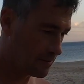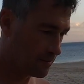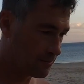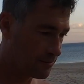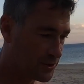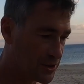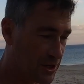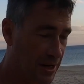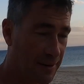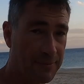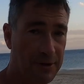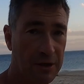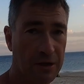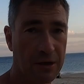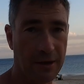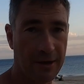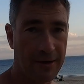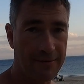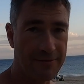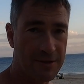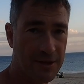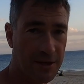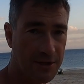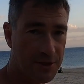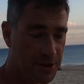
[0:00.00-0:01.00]
Shame to
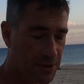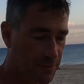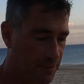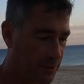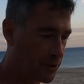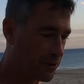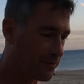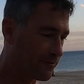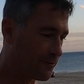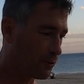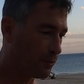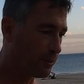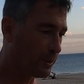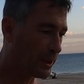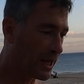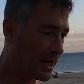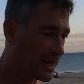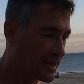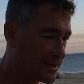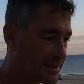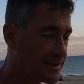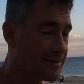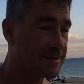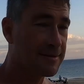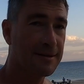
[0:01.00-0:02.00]
leave such a beautiful
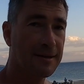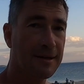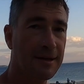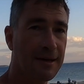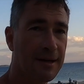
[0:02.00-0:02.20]
place,